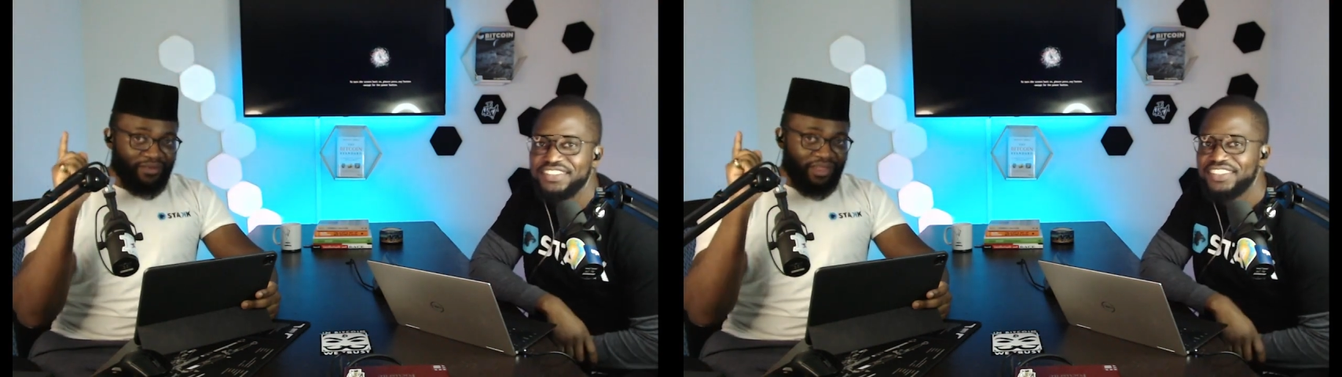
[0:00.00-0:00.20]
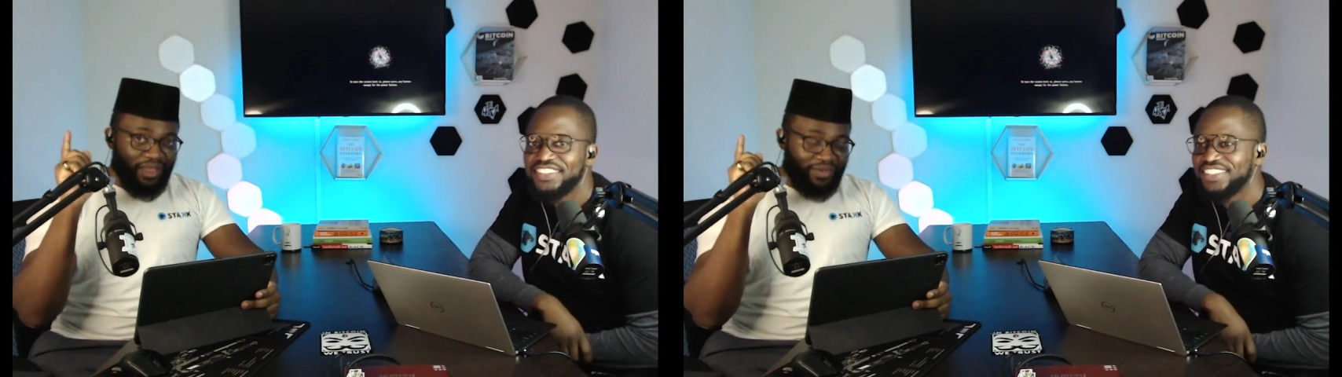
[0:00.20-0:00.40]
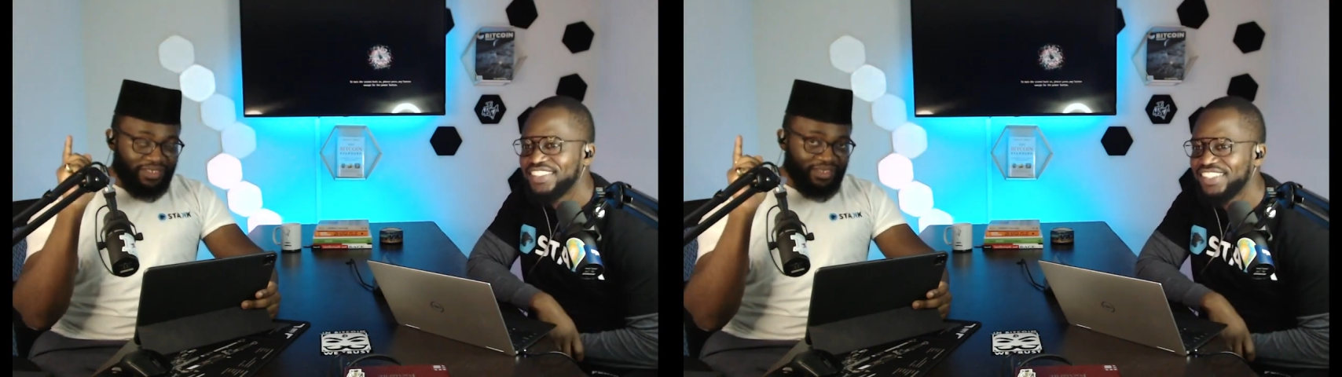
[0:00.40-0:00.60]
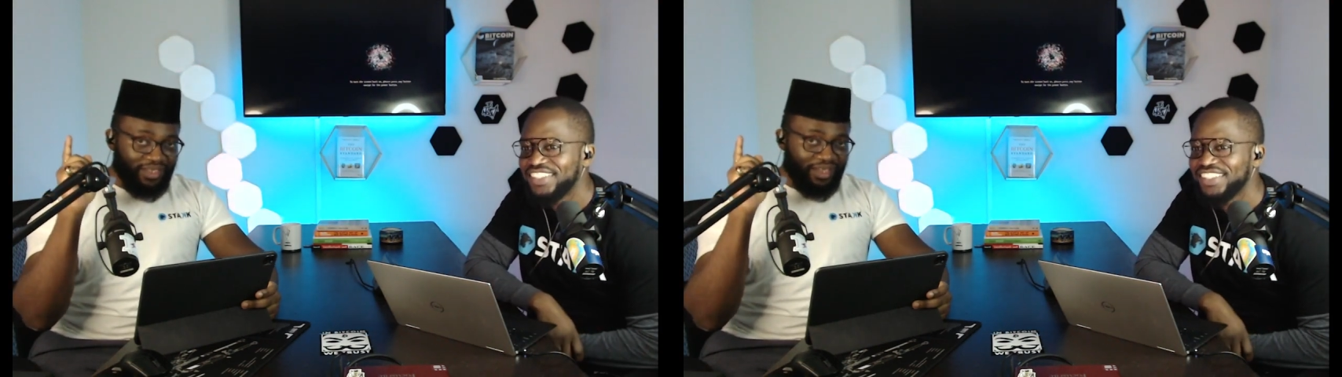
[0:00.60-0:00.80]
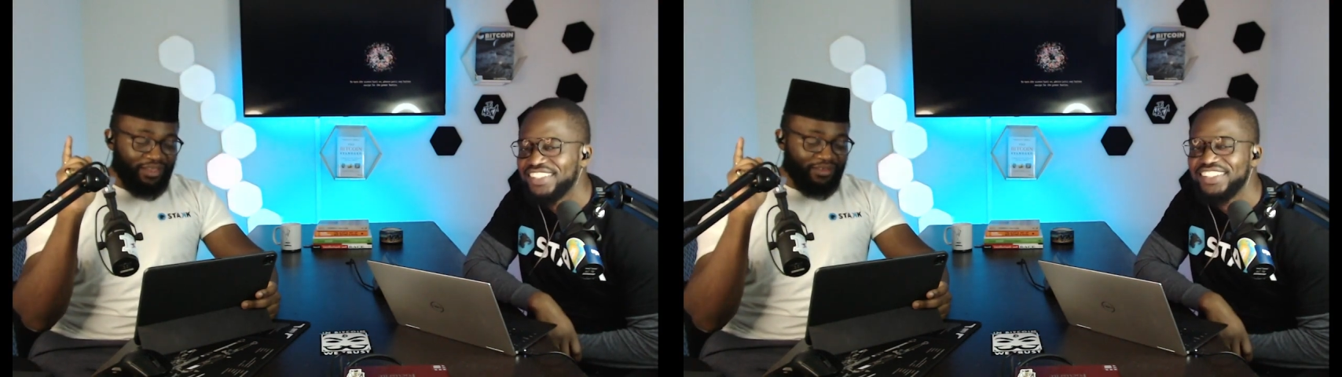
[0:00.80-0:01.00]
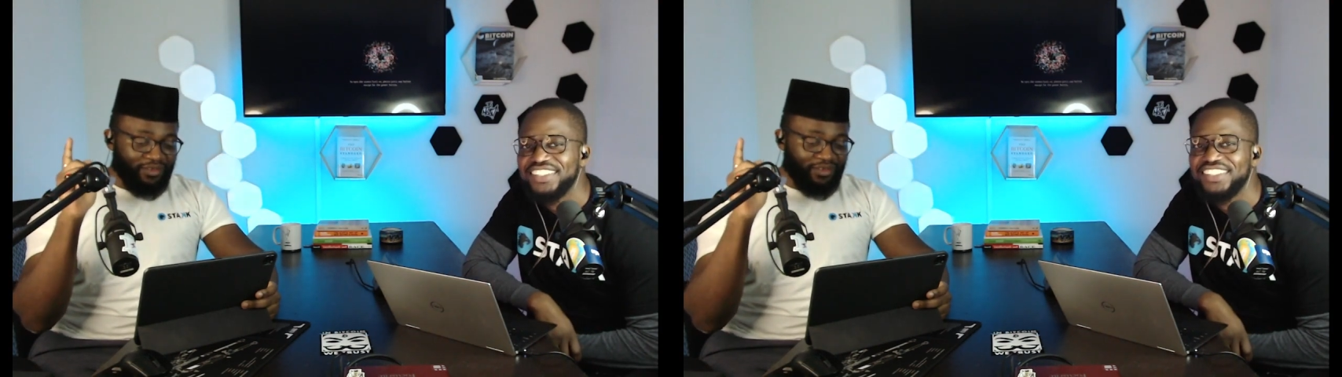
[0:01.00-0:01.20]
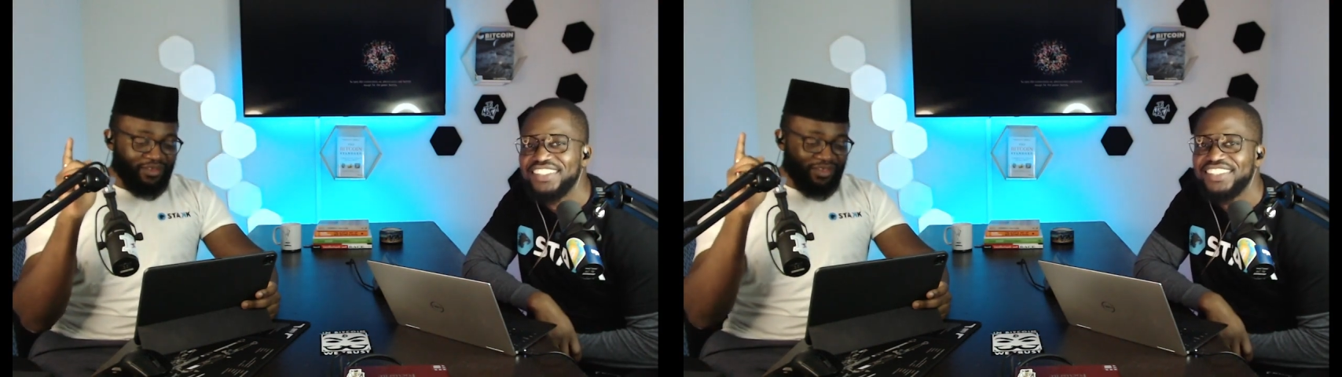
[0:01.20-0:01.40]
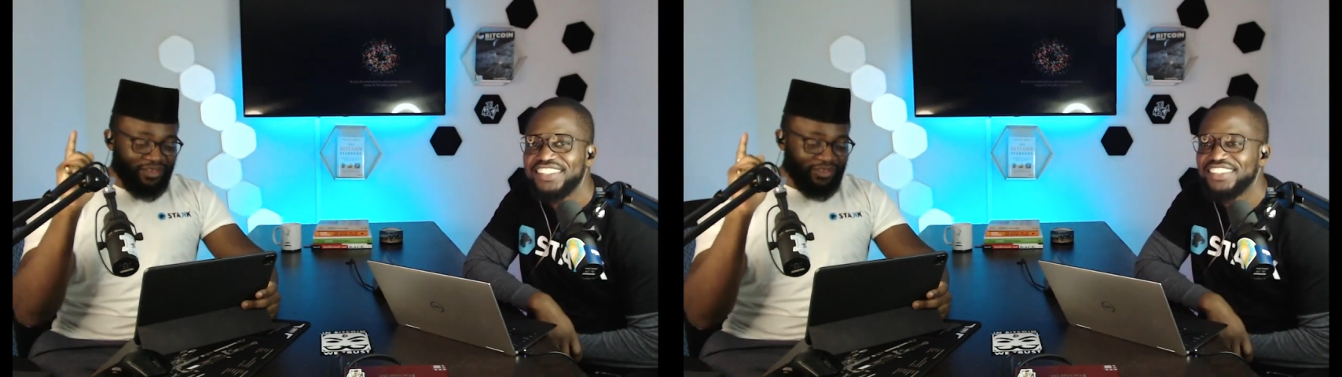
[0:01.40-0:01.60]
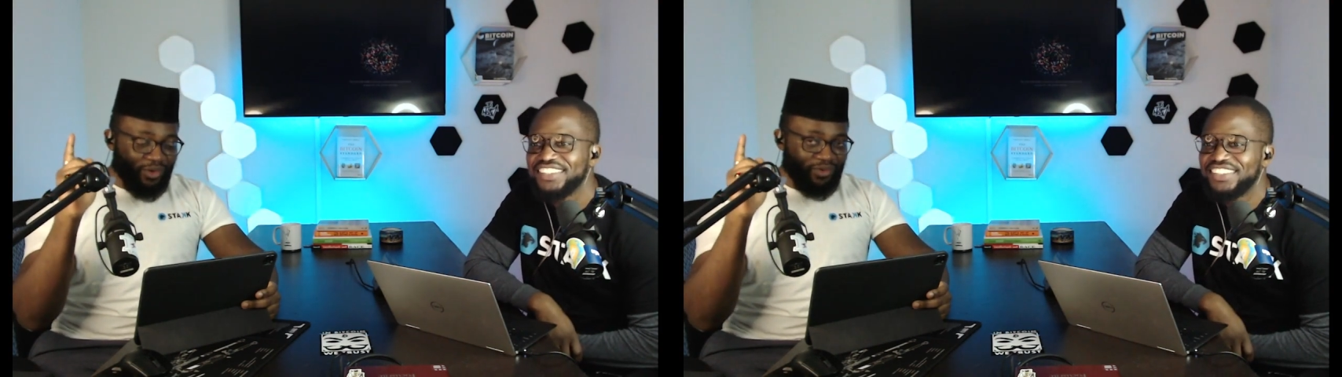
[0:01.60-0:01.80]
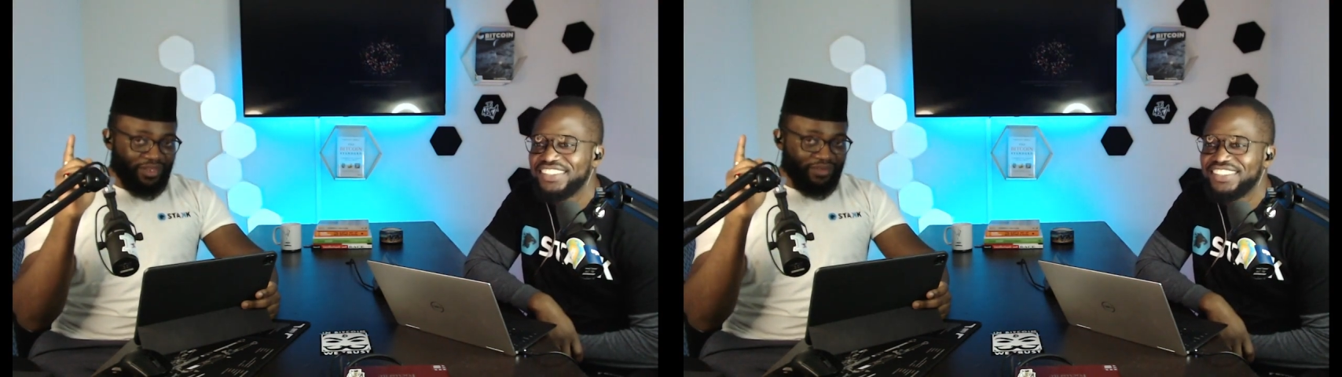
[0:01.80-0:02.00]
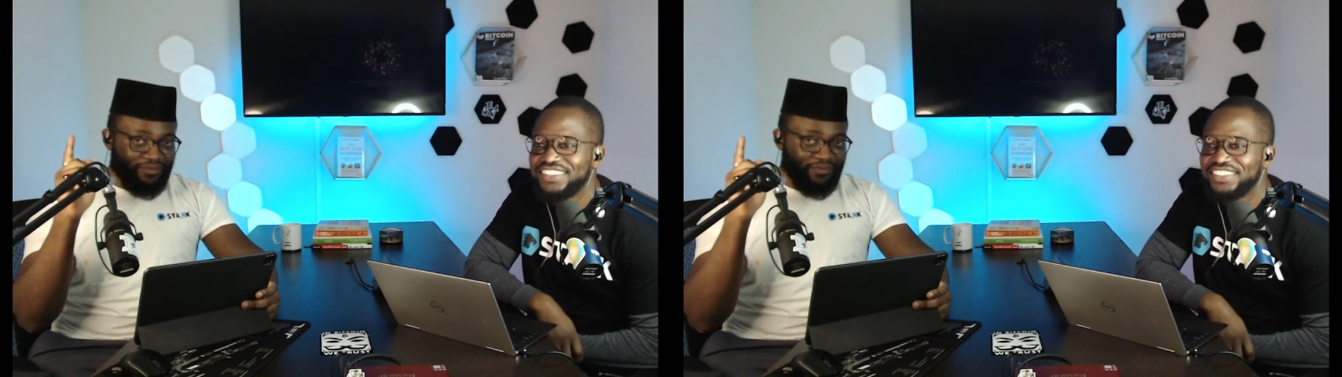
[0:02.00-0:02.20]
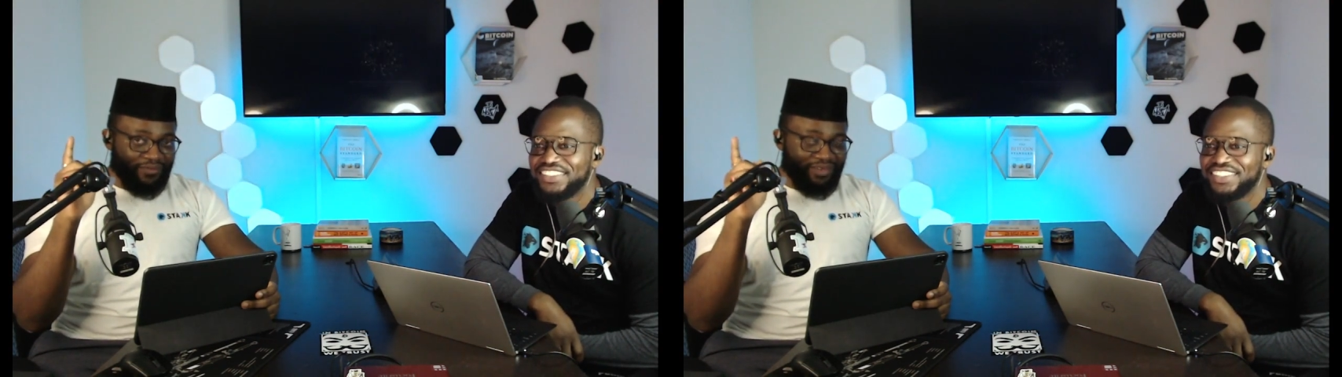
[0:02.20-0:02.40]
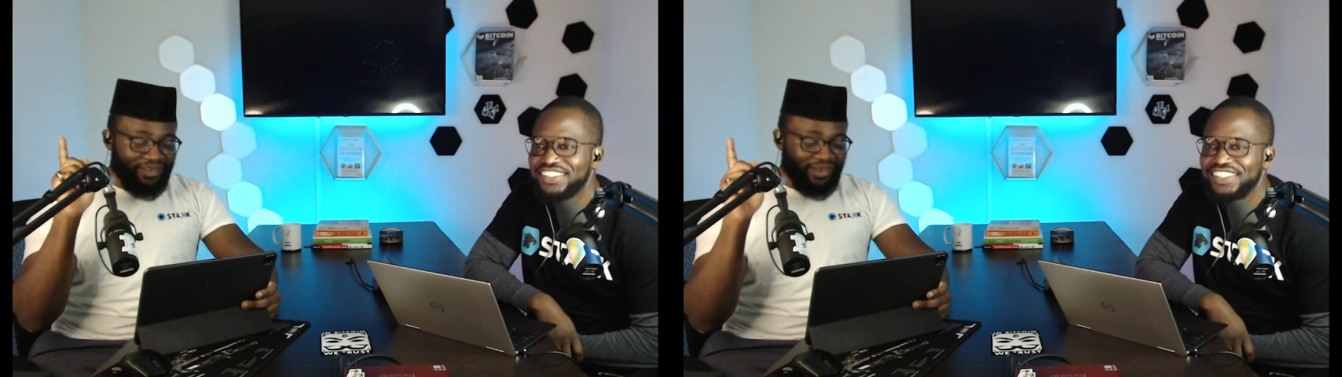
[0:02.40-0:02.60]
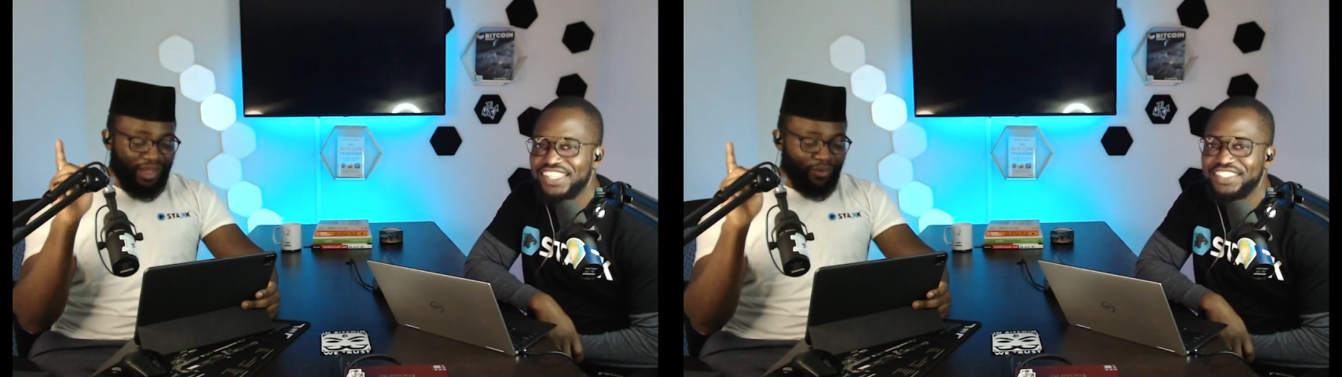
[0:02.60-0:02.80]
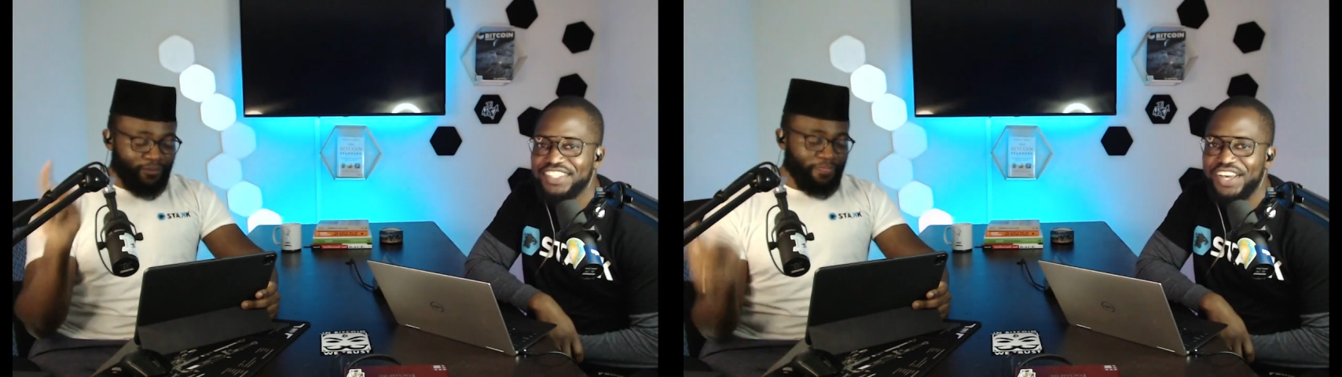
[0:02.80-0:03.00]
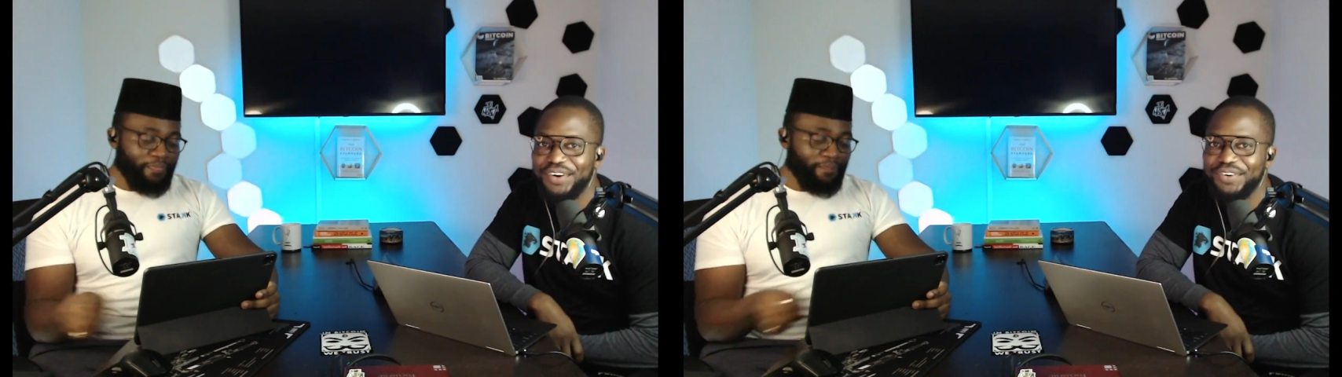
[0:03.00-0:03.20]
Speaker 1: Our T A is holding. Now, let's go